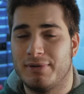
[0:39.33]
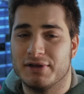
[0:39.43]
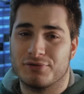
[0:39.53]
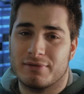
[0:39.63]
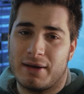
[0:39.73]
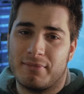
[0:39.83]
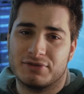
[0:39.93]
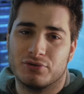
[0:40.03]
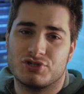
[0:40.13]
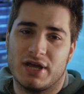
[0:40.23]
please remember
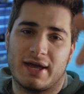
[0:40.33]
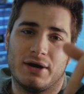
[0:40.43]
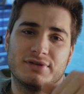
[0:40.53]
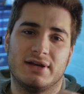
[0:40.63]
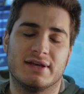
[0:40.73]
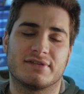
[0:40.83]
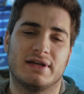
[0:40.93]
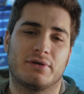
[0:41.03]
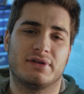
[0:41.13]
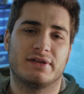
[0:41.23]
to check out the links
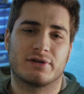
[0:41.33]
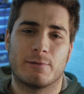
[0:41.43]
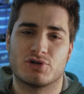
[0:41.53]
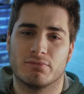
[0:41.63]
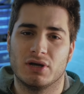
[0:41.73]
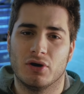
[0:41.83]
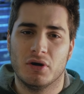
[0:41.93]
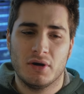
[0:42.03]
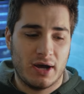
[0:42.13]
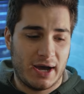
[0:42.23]
down in the description below.